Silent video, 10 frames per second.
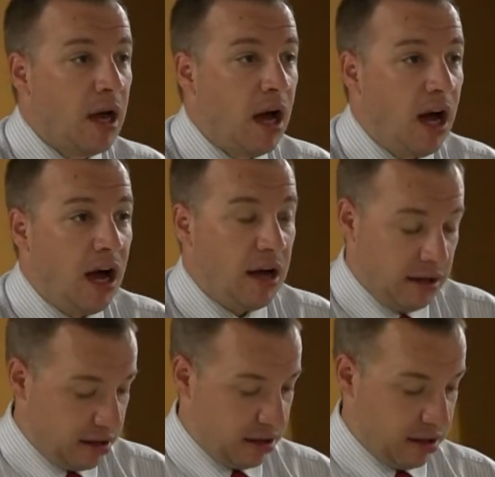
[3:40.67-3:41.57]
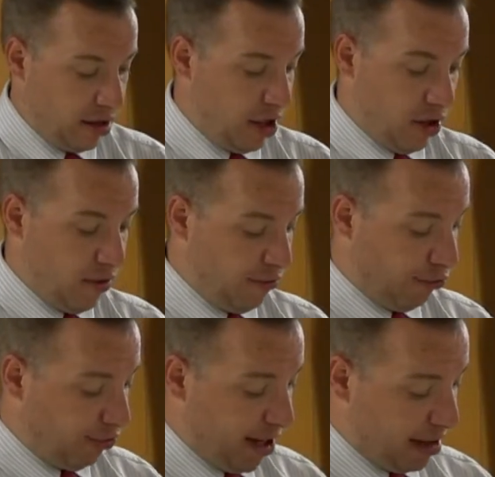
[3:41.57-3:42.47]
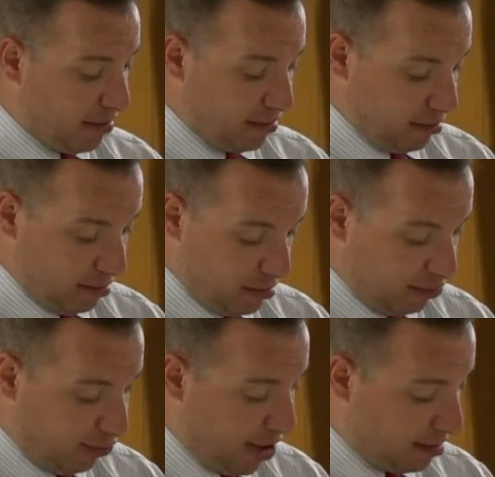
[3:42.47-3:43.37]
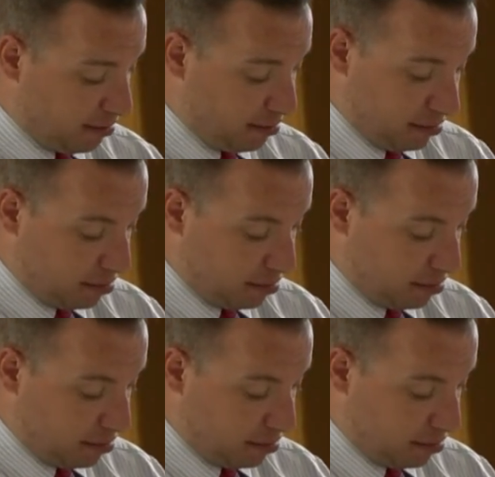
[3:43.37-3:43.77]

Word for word: Uh, you know, freedom, freedom.